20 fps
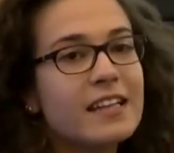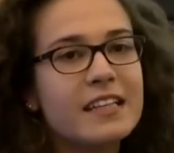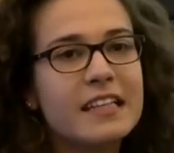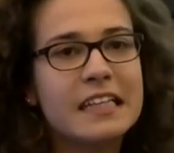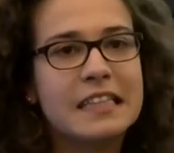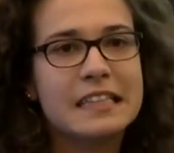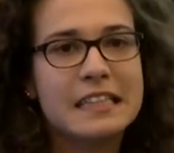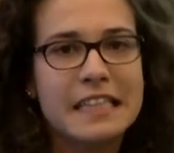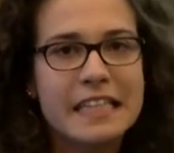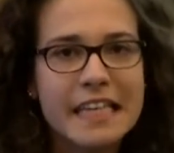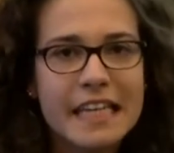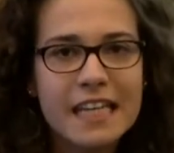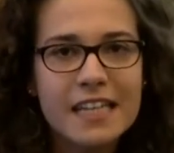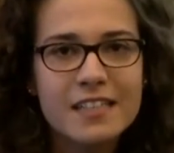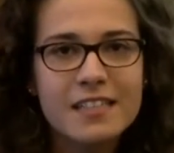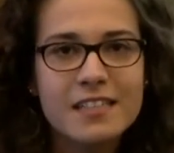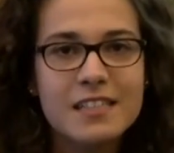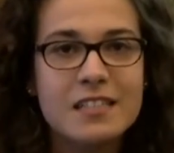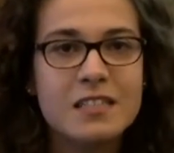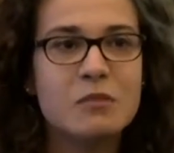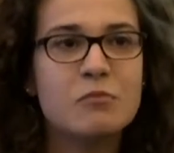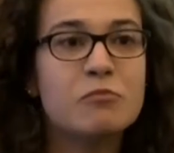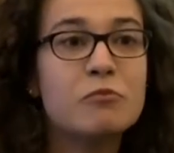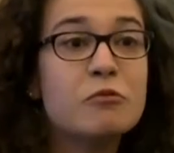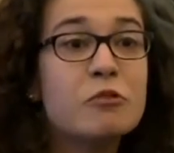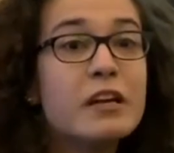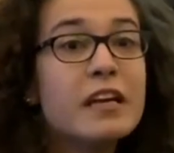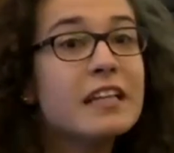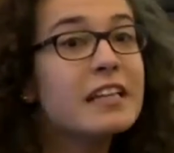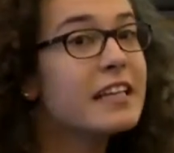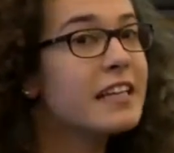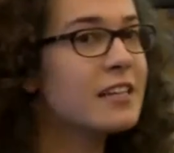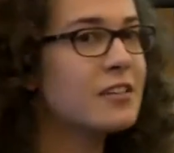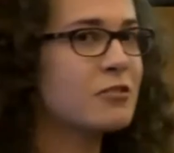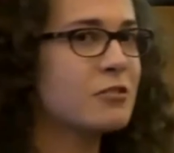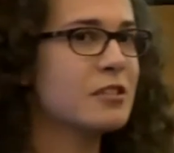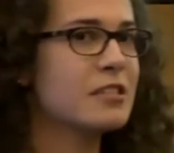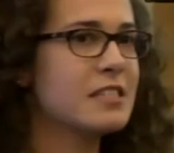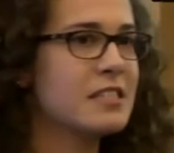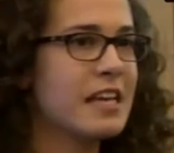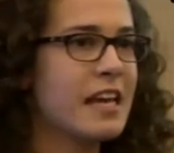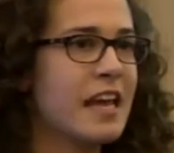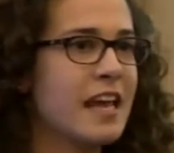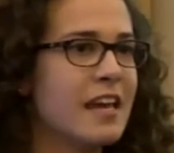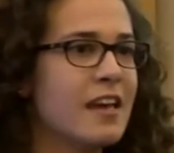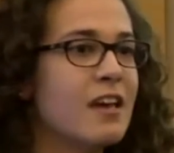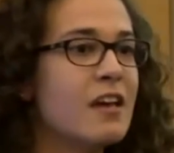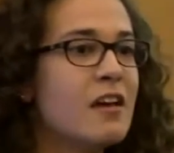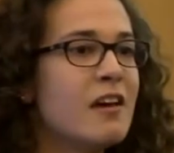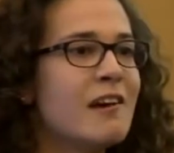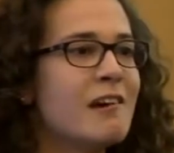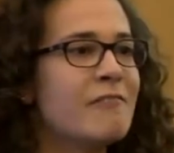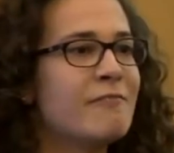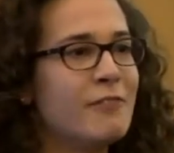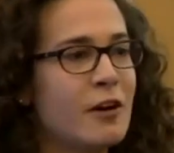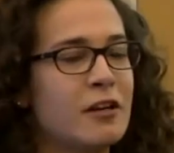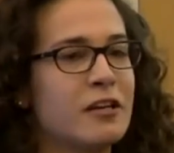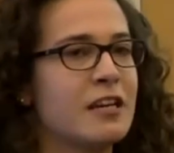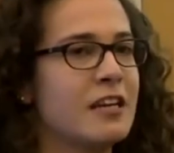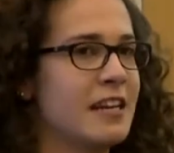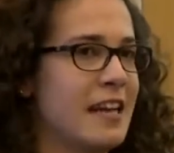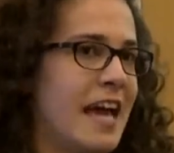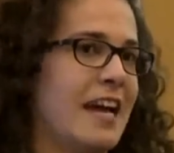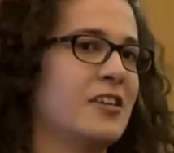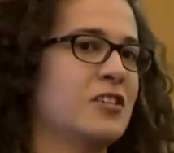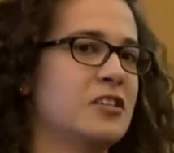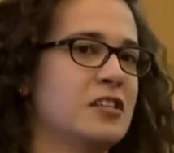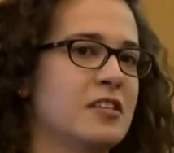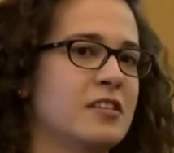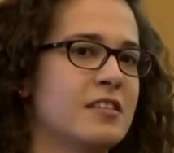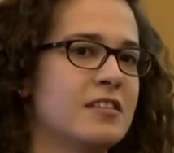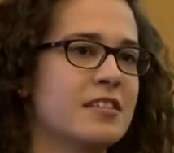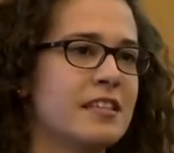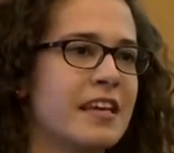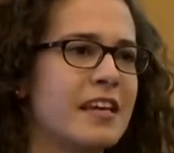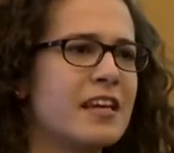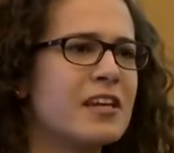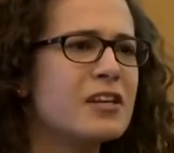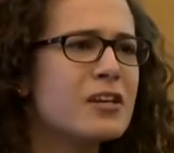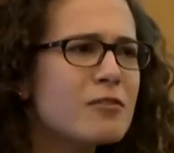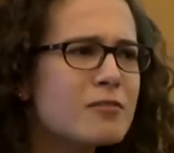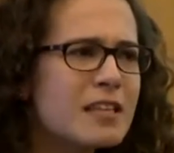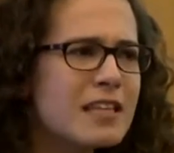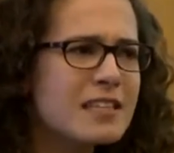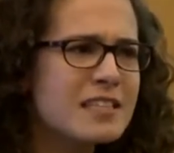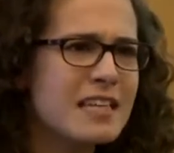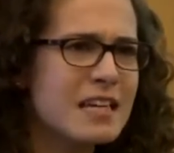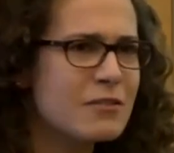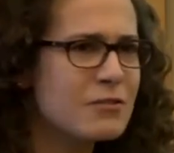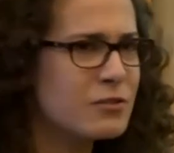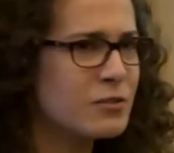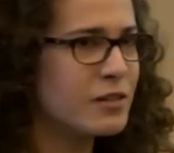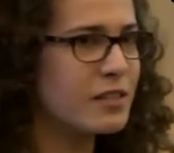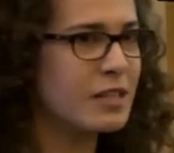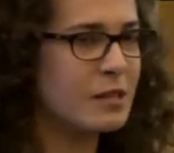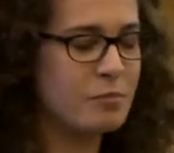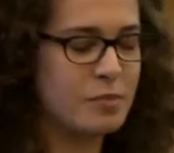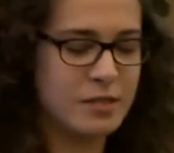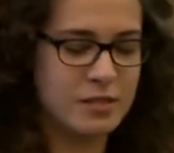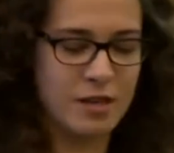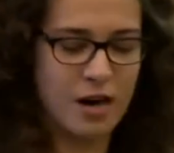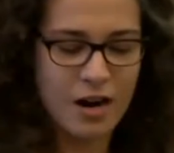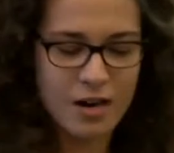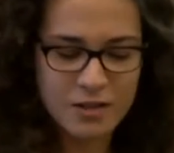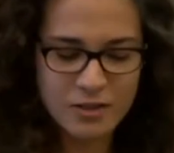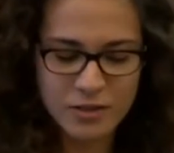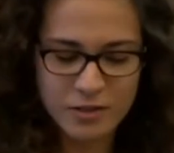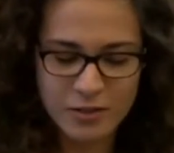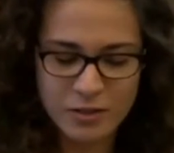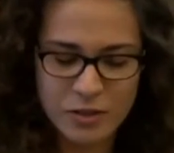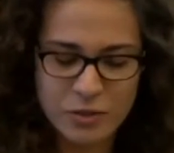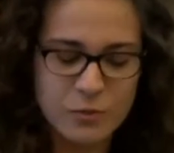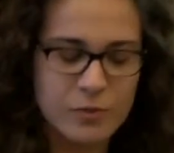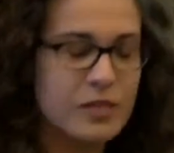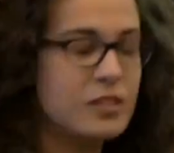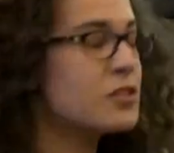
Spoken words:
can lead to some really interesting, fun connections. And I know that sounds really bizarre, so I just wanted to